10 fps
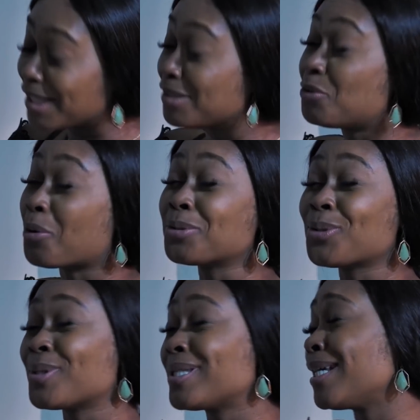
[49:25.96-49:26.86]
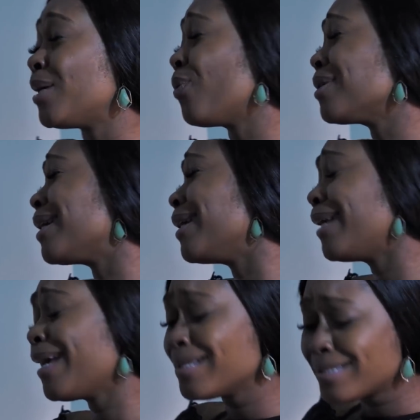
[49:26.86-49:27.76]
The doctor said it was
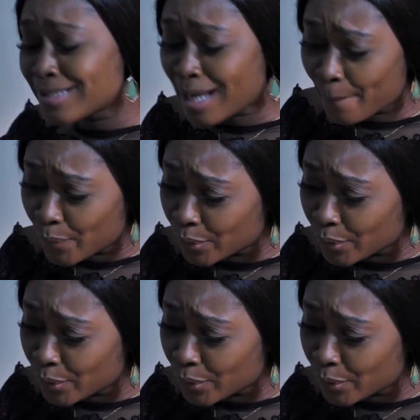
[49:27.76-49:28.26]
against their